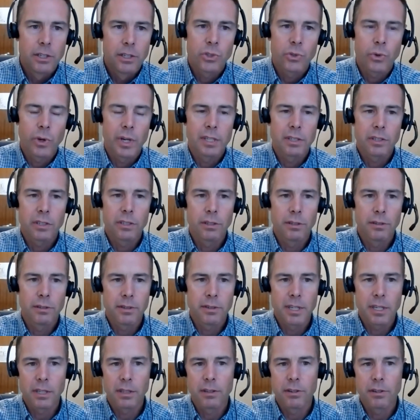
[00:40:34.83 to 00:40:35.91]
So I still
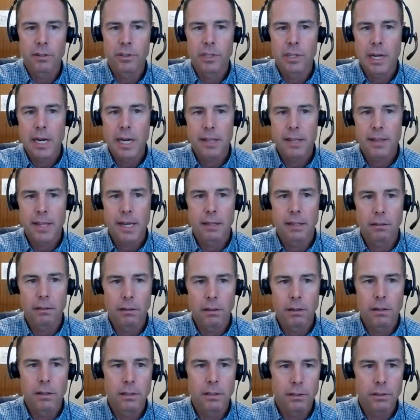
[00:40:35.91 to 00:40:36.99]
think there's not that
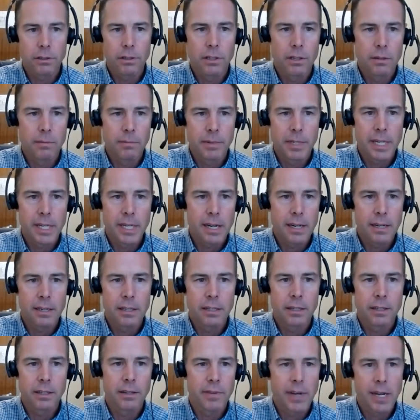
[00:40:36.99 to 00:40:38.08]
long-term data
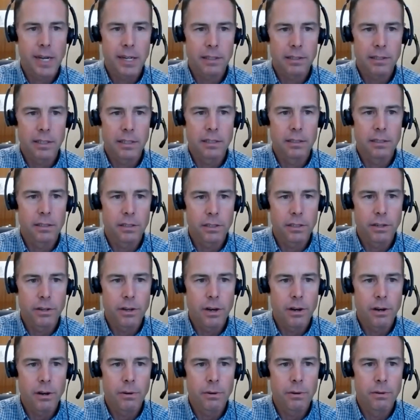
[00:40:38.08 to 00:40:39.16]
on the vaccine to
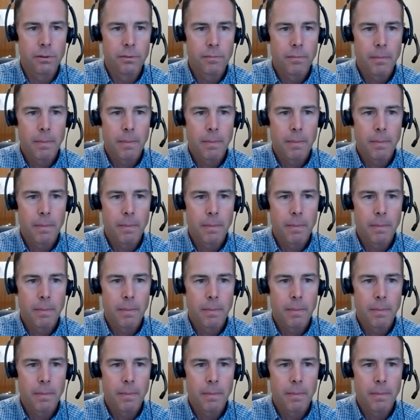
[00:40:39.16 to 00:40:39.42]
know